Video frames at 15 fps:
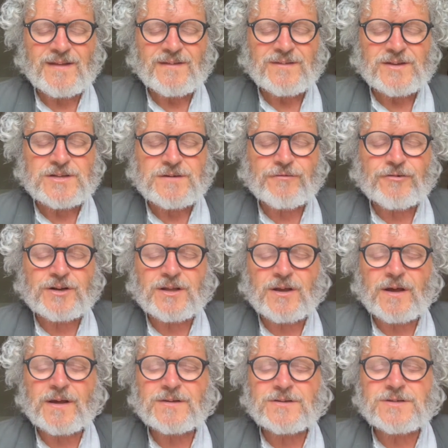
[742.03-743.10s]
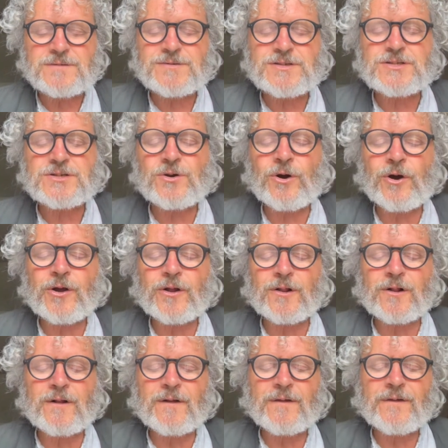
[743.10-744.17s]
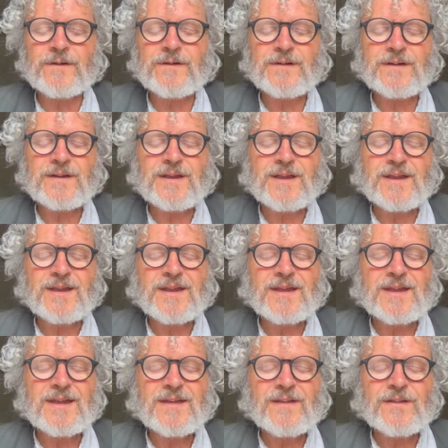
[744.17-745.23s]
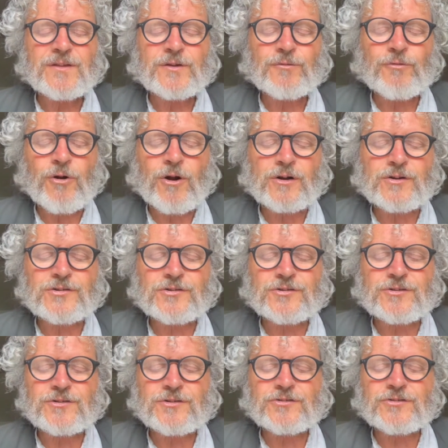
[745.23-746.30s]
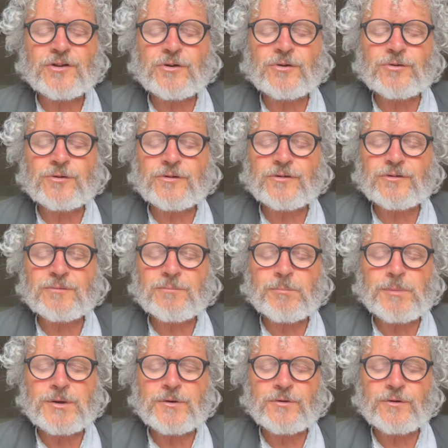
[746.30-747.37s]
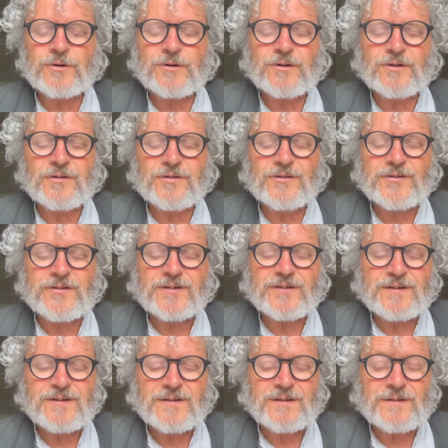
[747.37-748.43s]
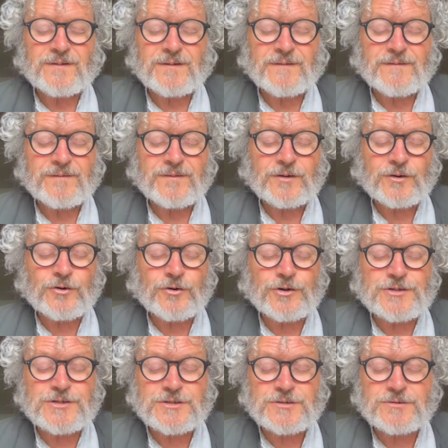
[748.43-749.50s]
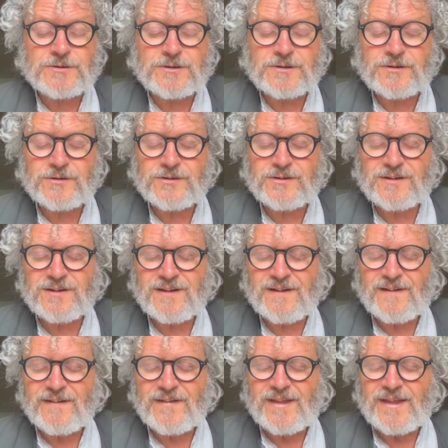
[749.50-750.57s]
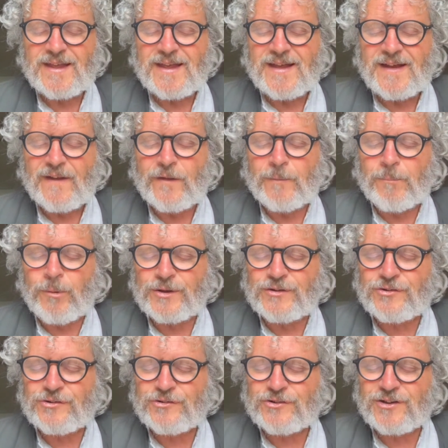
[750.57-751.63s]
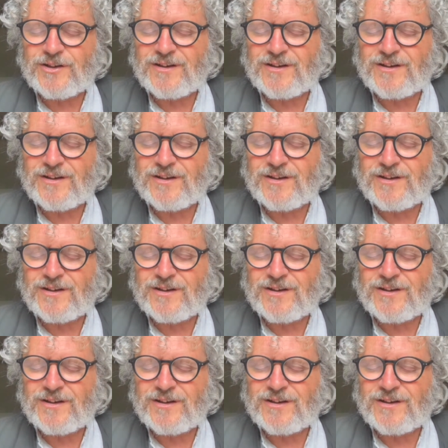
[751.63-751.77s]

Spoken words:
the different kinds of soil, the rocks and stones and minerals, crystals, and the moisture.